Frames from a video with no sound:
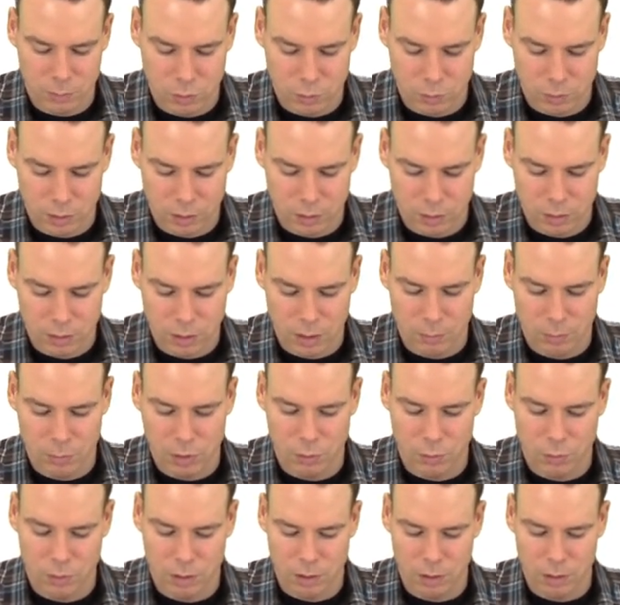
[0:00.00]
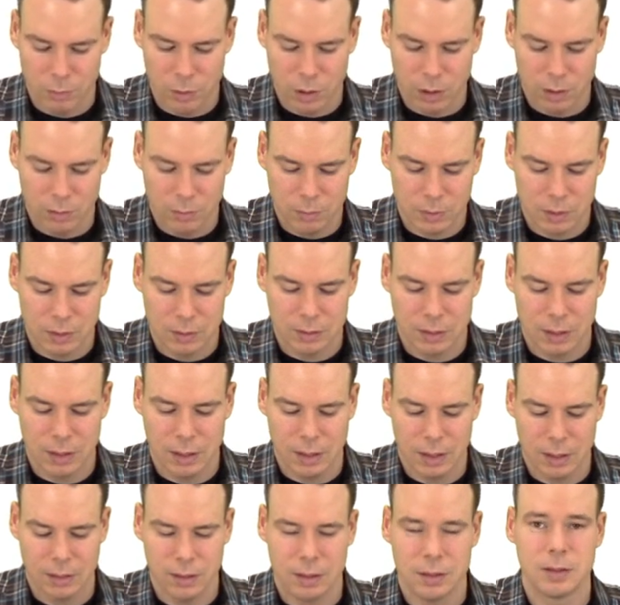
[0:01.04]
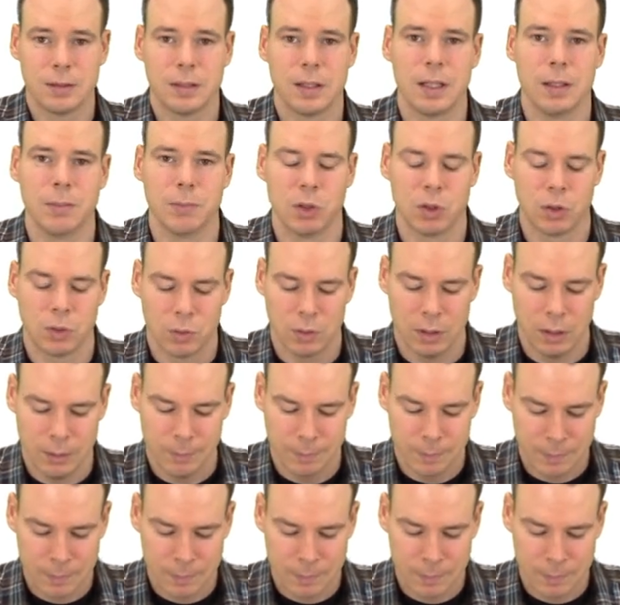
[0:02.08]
the one on the top and the one on the bottom, because they had the same degree.